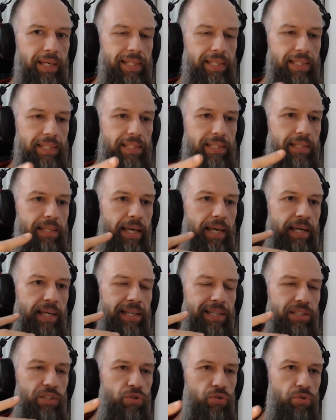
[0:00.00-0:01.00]

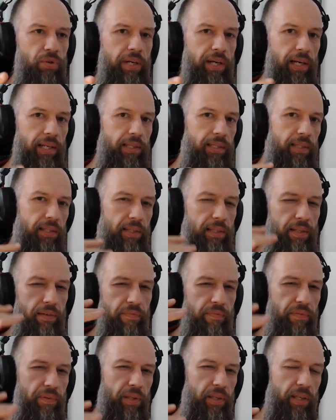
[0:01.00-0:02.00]
stays
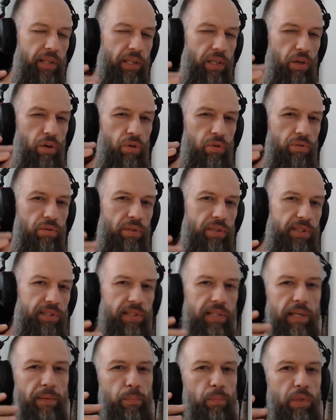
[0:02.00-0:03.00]
relatively on the
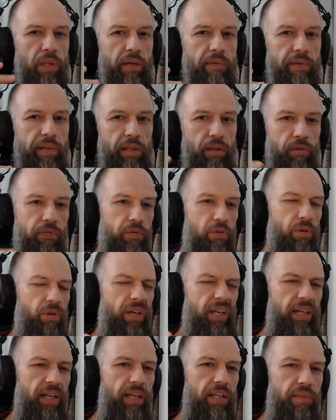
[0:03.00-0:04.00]
same level. Of course,
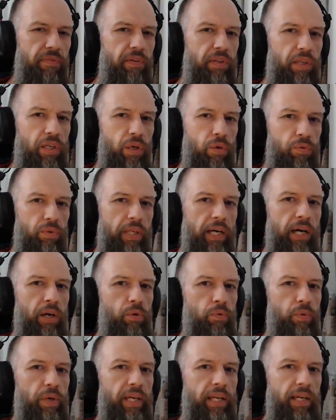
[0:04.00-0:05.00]
it will go
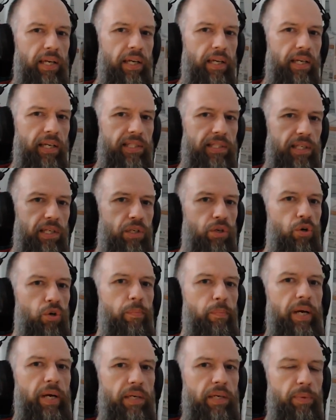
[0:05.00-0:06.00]
down when as I go
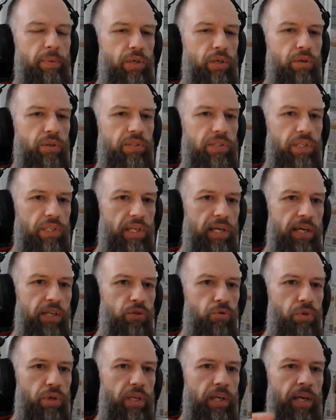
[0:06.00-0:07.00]
back because it
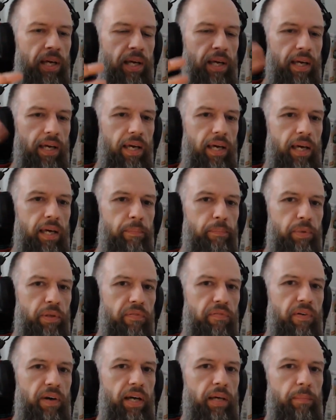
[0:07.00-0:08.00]
can't really
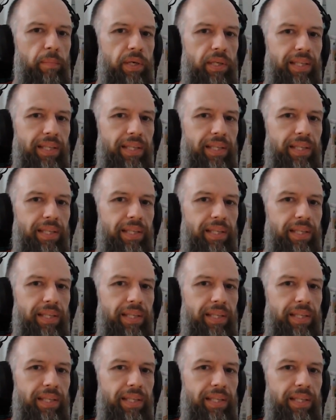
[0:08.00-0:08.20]
amplify me